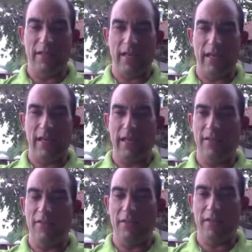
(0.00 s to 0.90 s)

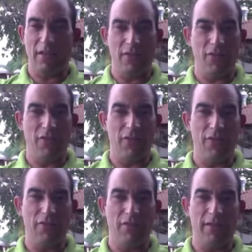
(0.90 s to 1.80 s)
There is a cut-off on
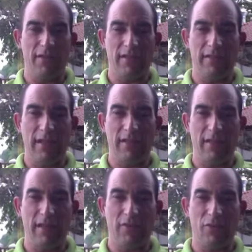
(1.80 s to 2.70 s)
this race at
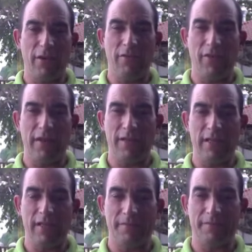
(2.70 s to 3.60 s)
12:30.